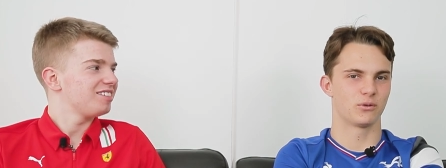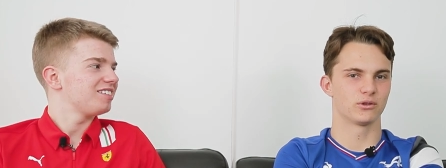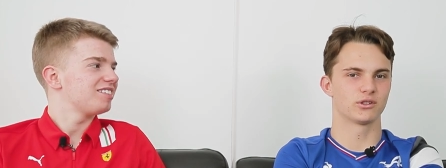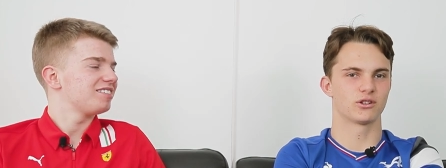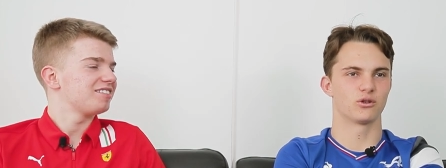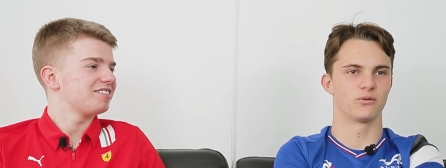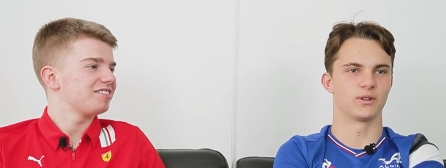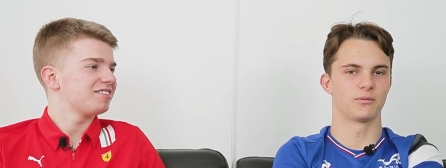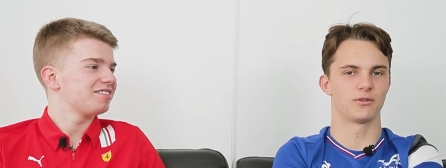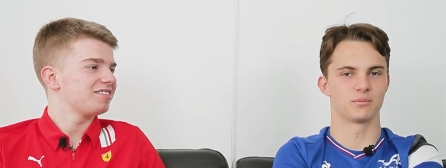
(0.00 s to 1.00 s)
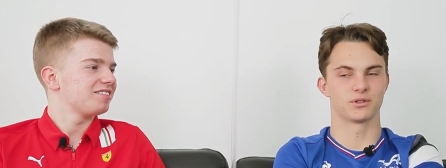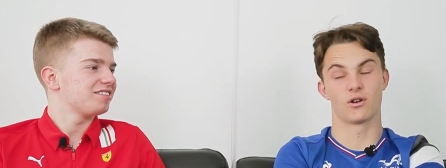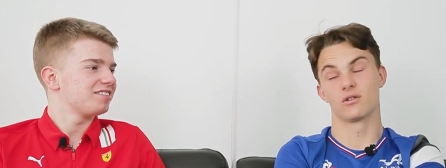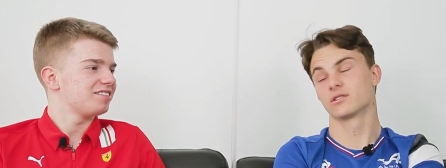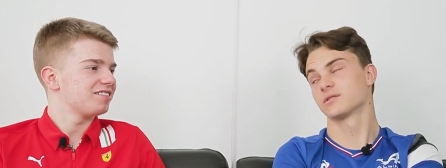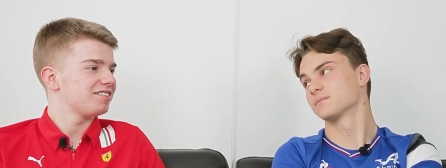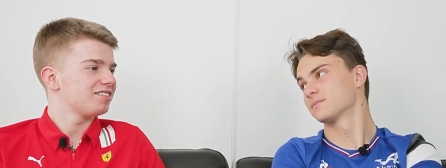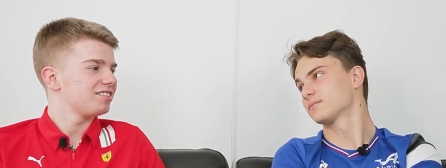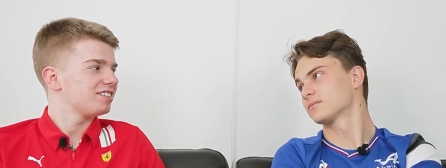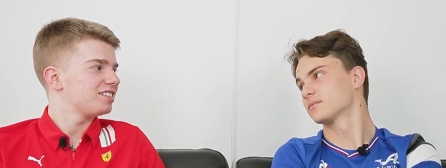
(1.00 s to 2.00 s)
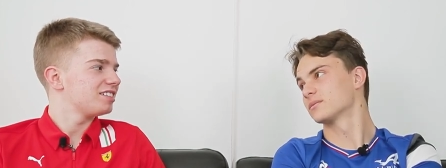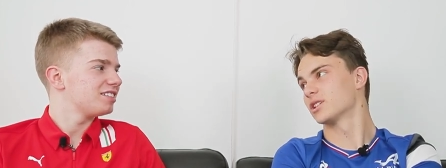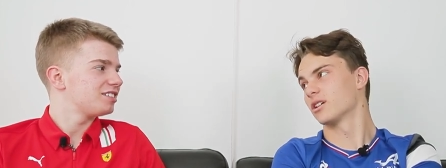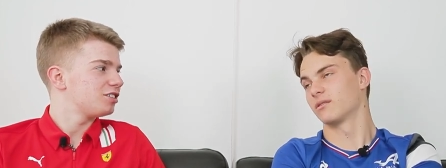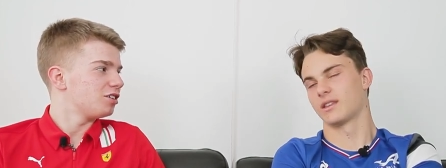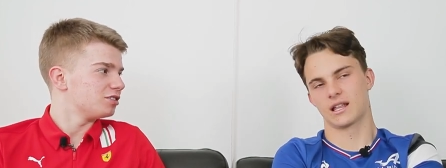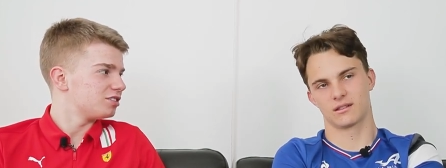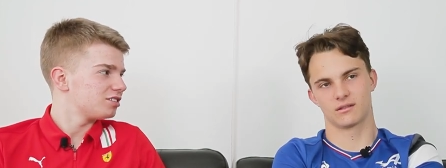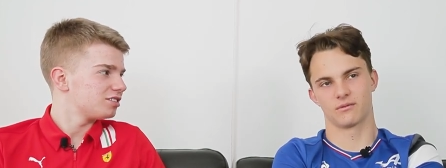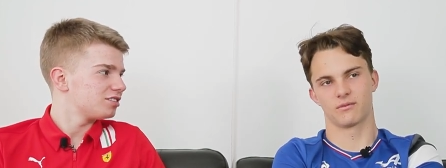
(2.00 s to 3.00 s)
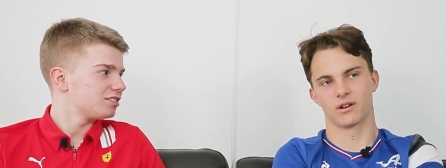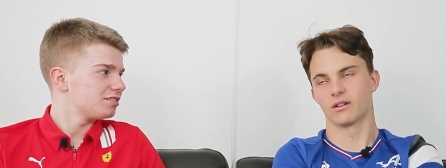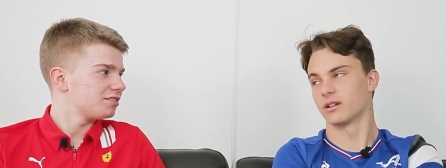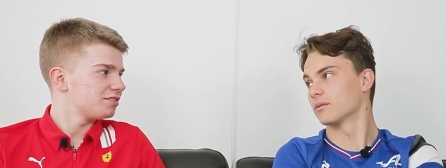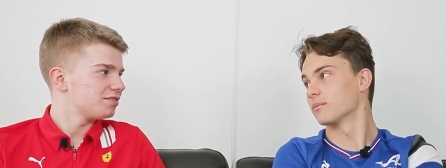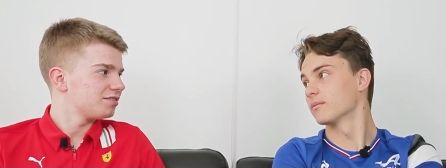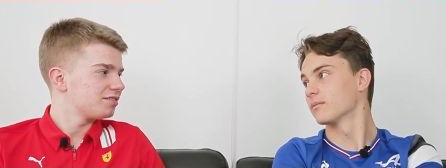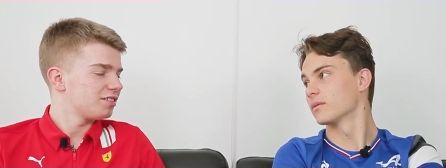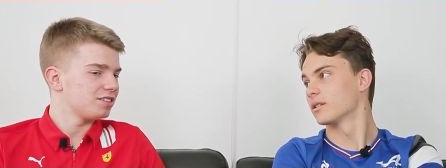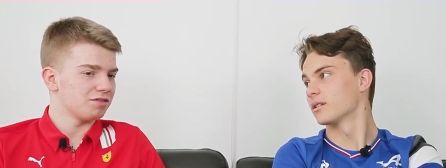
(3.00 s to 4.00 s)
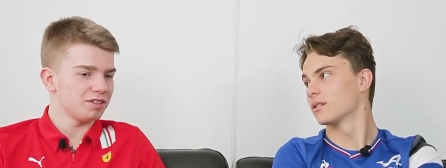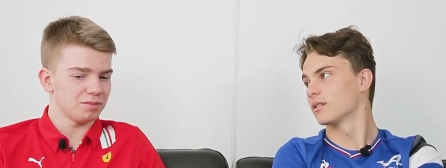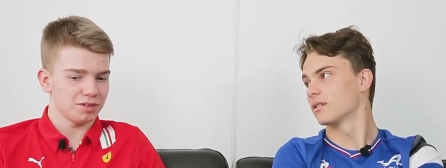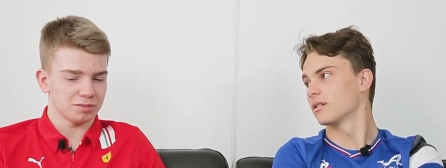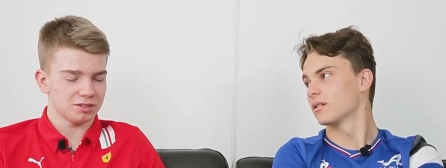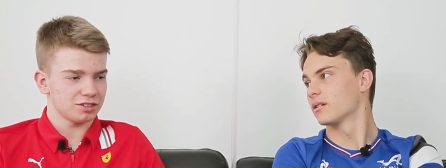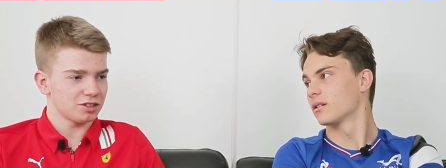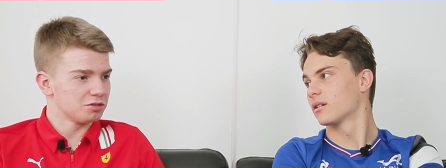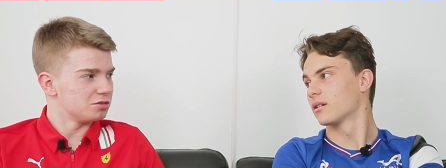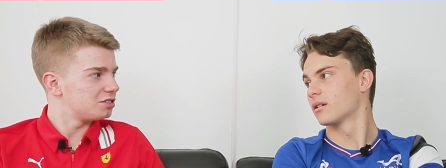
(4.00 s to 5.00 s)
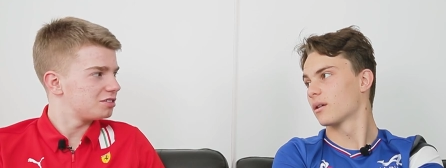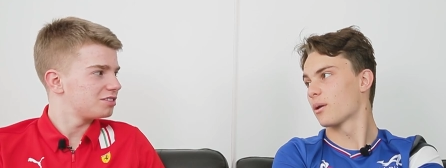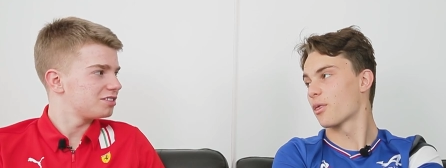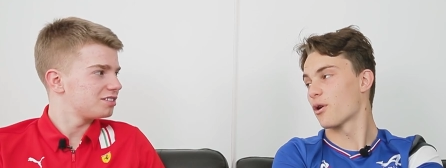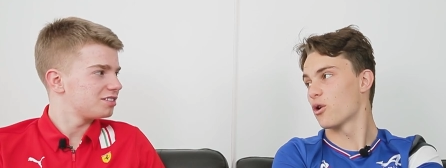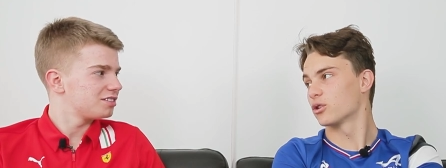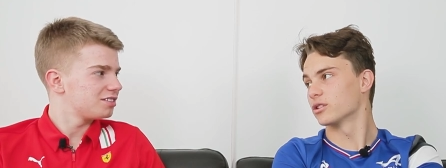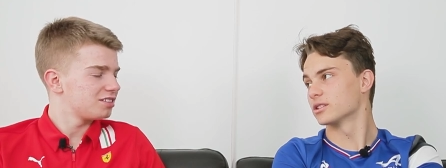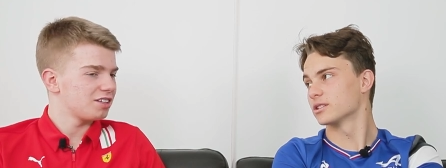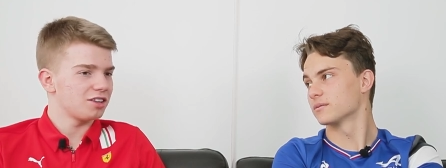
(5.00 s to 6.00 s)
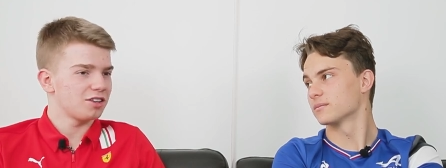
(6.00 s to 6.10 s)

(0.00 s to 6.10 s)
Speaker 1: We also call flip-flop thongs. So thongs. That's a very... Hmm? The flip-flop's thongs. Thongs.